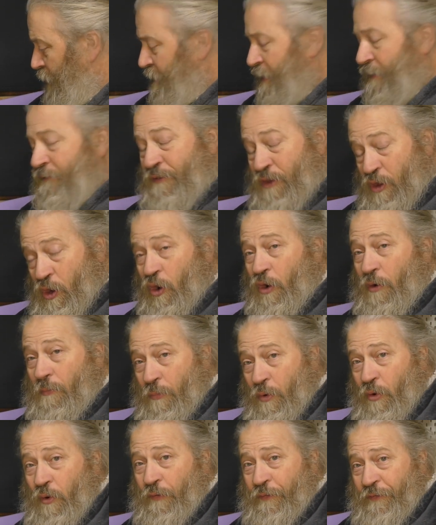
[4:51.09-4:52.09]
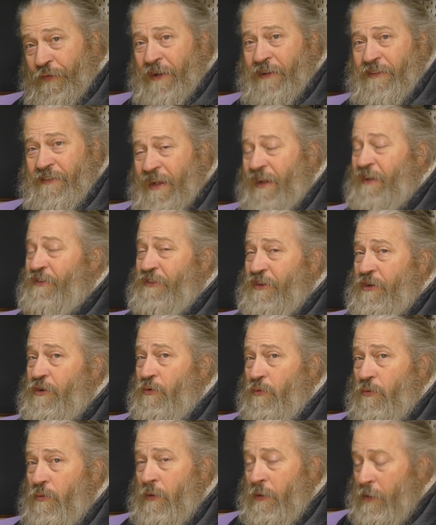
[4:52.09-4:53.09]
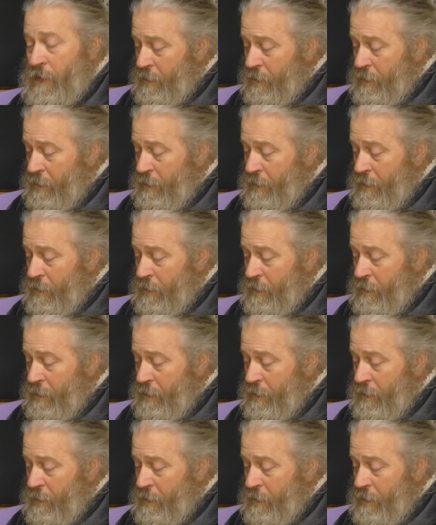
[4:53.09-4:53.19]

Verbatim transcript: they've got more fantastical.